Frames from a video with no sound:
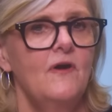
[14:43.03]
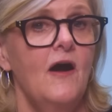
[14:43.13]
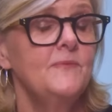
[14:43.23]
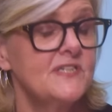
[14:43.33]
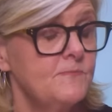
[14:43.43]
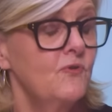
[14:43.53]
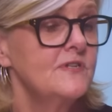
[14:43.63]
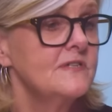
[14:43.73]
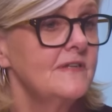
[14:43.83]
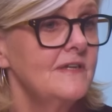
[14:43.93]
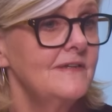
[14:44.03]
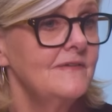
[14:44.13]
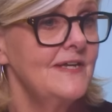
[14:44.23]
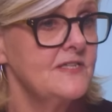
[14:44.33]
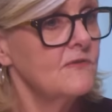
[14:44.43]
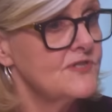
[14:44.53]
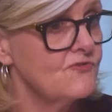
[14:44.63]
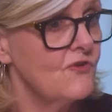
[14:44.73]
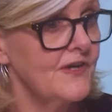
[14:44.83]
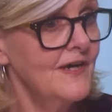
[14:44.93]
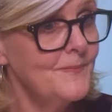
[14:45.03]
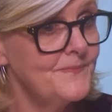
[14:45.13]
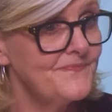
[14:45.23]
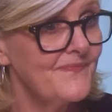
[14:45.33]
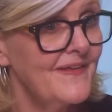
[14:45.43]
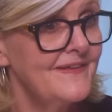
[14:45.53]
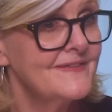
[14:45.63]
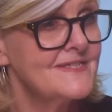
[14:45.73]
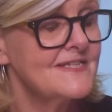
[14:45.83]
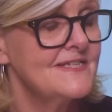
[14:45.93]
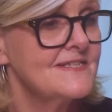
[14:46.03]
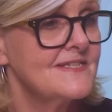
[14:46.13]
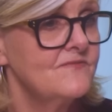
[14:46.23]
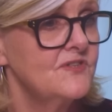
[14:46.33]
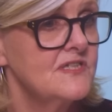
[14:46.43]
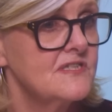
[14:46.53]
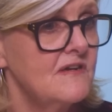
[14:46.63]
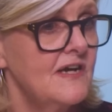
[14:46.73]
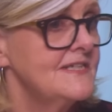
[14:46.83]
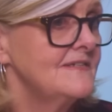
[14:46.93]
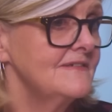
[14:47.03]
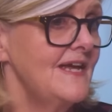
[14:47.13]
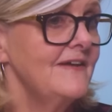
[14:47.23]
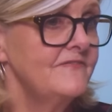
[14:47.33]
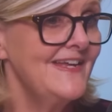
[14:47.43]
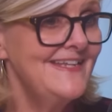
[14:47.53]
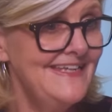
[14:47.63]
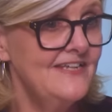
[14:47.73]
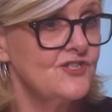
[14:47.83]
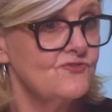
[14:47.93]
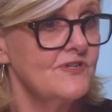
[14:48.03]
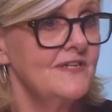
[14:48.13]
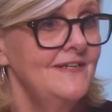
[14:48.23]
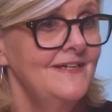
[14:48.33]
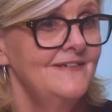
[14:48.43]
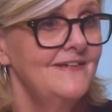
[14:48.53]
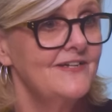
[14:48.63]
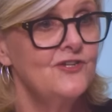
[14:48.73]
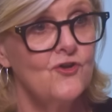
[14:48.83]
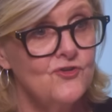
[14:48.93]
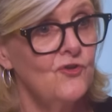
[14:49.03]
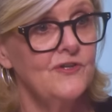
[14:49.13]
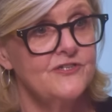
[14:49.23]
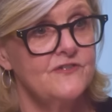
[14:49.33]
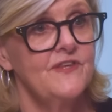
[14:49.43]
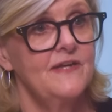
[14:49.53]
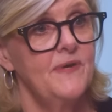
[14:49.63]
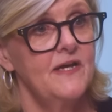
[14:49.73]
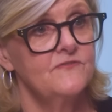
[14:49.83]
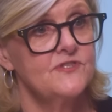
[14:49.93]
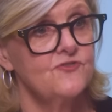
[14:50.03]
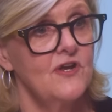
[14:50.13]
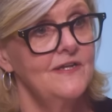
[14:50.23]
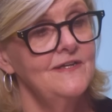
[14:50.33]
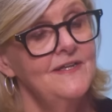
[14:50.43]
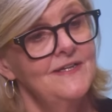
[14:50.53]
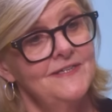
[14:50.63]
I'm disappointed that as I was growing up, in the 60s and 70s. I didn't have any history. I had no knowledge of that part of Australia.